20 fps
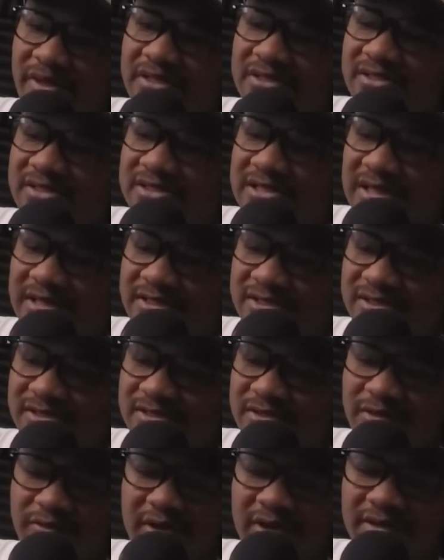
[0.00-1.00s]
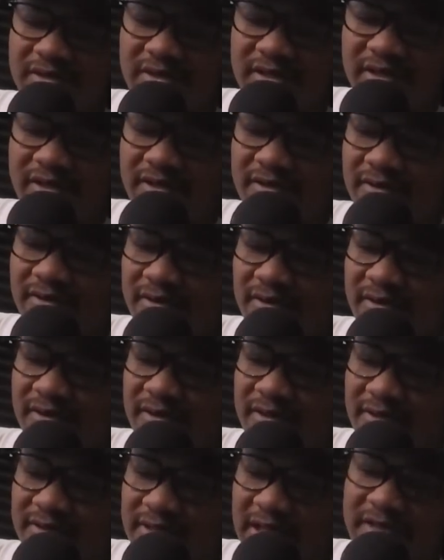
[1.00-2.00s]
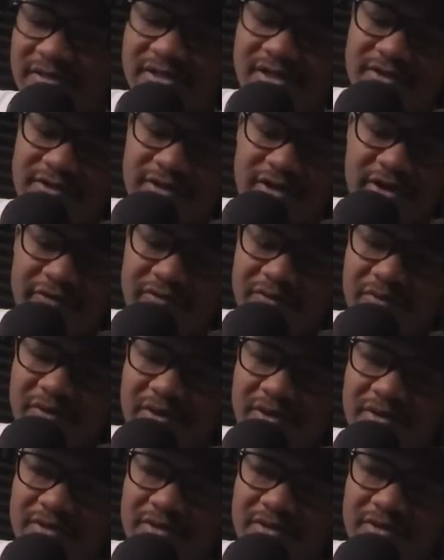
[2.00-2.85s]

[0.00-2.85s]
signs around here. Down there, they're everywhere.